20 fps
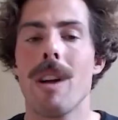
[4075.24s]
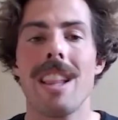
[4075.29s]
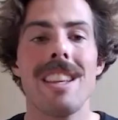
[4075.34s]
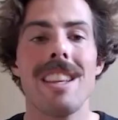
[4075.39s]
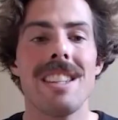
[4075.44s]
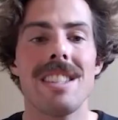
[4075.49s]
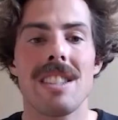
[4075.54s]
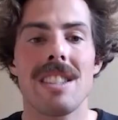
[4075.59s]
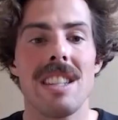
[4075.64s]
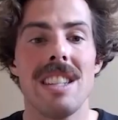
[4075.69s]

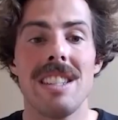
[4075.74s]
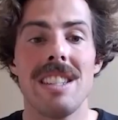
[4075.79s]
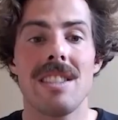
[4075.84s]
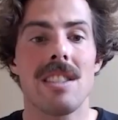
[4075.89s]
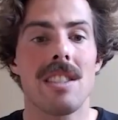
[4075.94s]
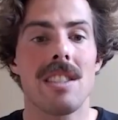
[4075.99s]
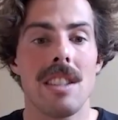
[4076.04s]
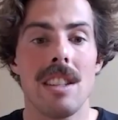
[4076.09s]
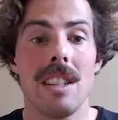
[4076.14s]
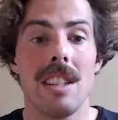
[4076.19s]
well, it's,
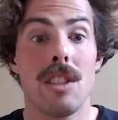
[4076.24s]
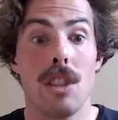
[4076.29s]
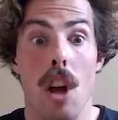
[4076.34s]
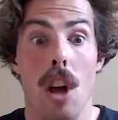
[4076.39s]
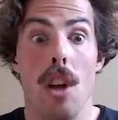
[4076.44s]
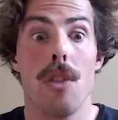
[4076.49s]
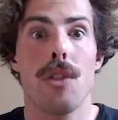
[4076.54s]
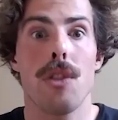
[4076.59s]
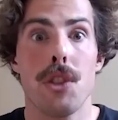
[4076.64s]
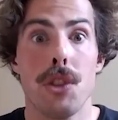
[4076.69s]
it's, it's
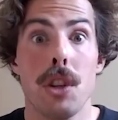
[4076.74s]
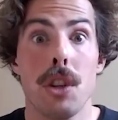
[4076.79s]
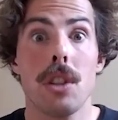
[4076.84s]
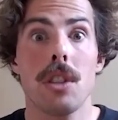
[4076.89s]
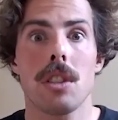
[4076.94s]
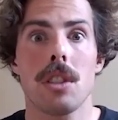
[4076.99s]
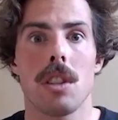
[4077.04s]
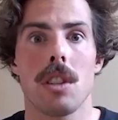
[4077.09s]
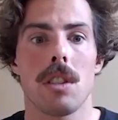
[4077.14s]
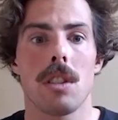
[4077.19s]

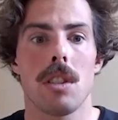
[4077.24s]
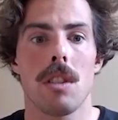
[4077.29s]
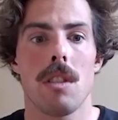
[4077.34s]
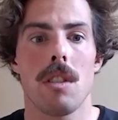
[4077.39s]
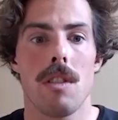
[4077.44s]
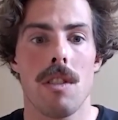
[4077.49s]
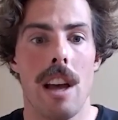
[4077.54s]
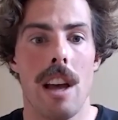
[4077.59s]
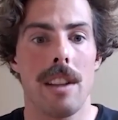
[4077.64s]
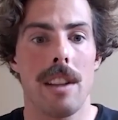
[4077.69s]
uncertain
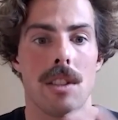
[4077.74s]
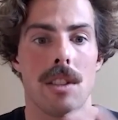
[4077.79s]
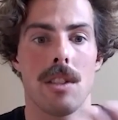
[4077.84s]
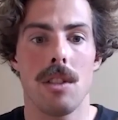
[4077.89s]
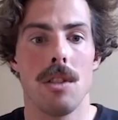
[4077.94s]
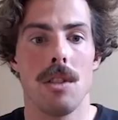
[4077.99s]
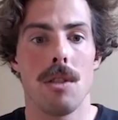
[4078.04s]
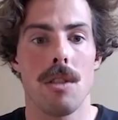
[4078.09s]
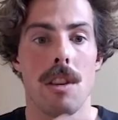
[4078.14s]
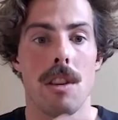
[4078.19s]
that
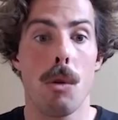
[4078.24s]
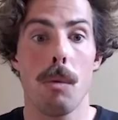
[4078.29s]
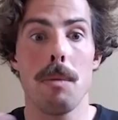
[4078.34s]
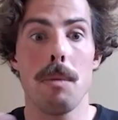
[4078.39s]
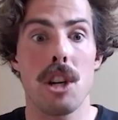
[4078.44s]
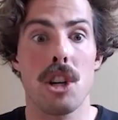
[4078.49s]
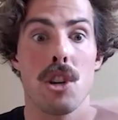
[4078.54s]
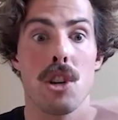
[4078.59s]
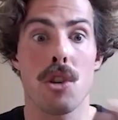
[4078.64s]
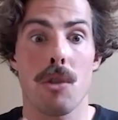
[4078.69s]
you know, there will
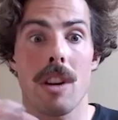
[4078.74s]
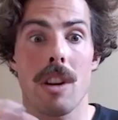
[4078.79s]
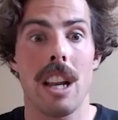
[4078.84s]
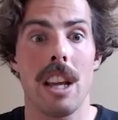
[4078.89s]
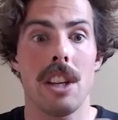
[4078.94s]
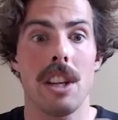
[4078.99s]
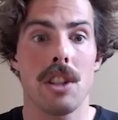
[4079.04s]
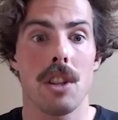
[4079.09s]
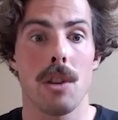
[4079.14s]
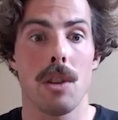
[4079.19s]
be a
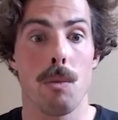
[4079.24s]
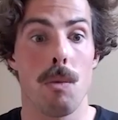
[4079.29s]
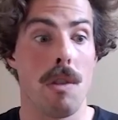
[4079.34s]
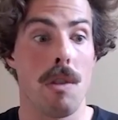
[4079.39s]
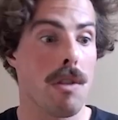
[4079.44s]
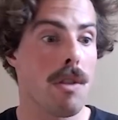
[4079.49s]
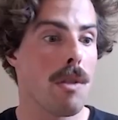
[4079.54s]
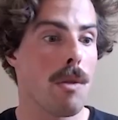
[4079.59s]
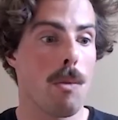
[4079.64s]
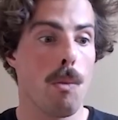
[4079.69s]
correlation
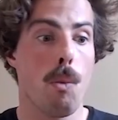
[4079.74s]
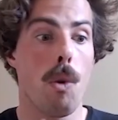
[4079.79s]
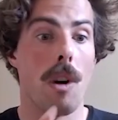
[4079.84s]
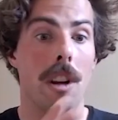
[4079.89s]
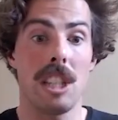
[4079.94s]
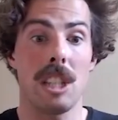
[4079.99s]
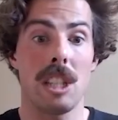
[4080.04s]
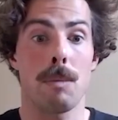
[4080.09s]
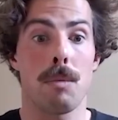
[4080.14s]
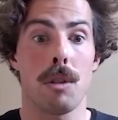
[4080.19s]
with
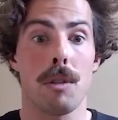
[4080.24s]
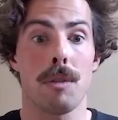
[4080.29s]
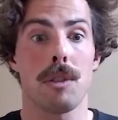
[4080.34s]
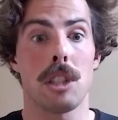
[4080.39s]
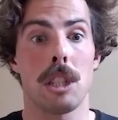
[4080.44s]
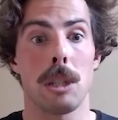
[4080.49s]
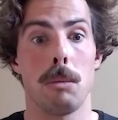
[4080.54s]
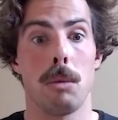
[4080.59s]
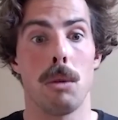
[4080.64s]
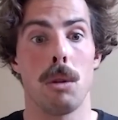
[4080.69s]
what is
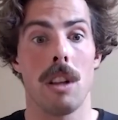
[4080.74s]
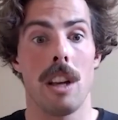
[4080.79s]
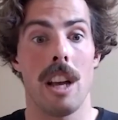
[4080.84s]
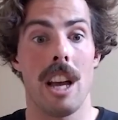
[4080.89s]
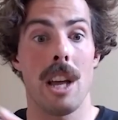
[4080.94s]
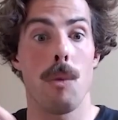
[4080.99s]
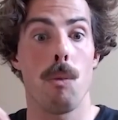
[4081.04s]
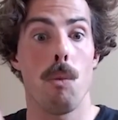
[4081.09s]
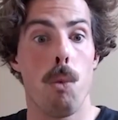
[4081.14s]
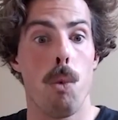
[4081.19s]

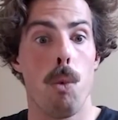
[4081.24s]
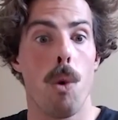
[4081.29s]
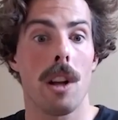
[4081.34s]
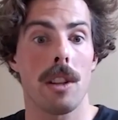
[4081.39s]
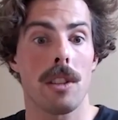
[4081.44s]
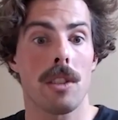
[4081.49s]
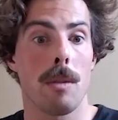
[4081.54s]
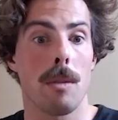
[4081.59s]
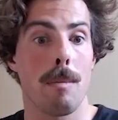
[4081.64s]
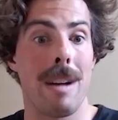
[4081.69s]
profitable and
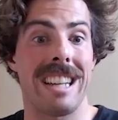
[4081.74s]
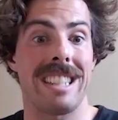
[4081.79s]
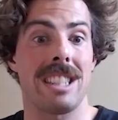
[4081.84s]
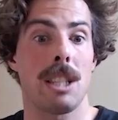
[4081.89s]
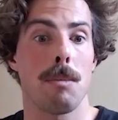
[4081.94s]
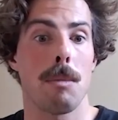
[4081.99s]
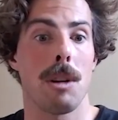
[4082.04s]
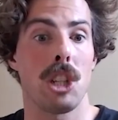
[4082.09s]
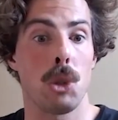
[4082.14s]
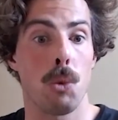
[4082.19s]
what
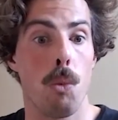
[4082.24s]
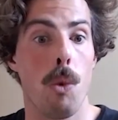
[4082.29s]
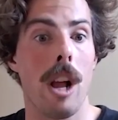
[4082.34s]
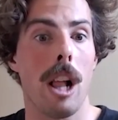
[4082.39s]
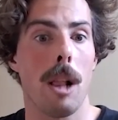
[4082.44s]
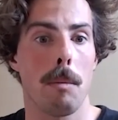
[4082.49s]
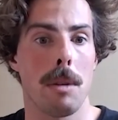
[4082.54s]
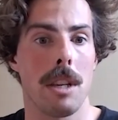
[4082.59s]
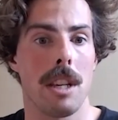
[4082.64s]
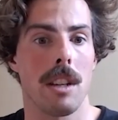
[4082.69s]
maximize
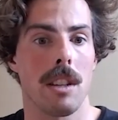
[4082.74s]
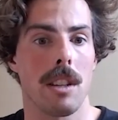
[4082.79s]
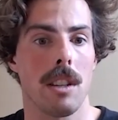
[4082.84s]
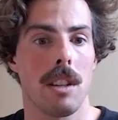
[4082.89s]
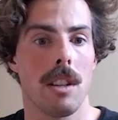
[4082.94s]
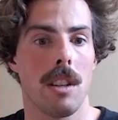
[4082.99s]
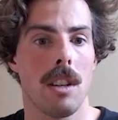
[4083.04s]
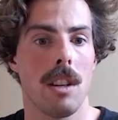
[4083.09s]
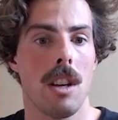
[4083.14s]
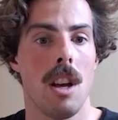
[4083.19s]
well-being.
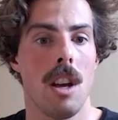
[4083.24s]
